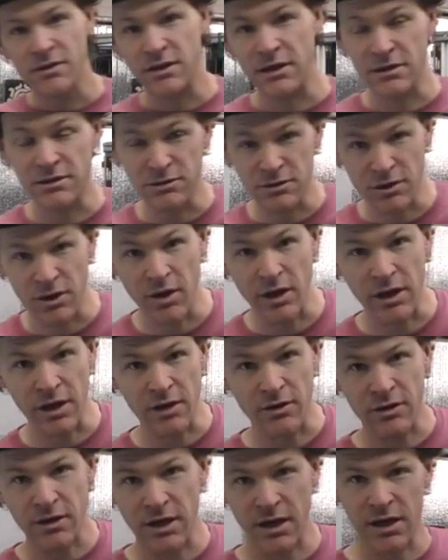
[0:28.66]
things are going
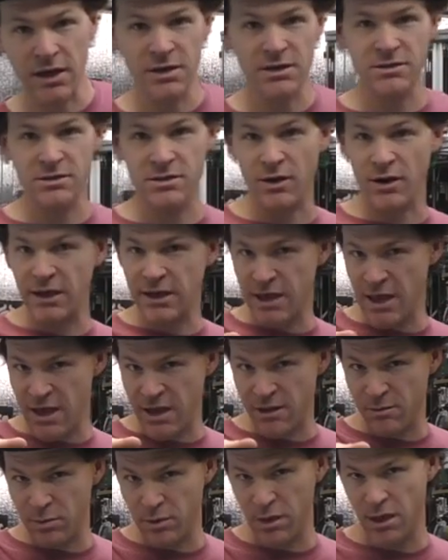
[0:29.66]
okay, so I
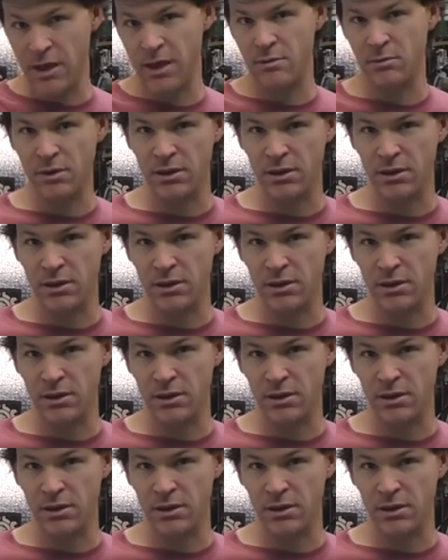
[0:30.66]
can't complain,